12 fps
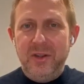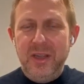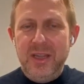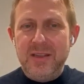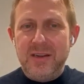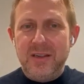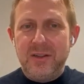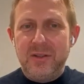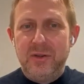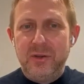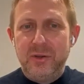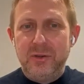either
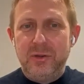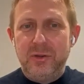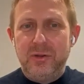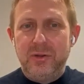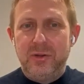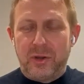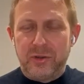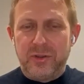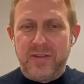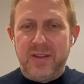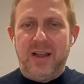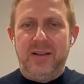do dodgy
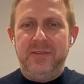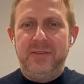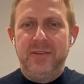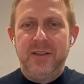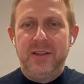stuff,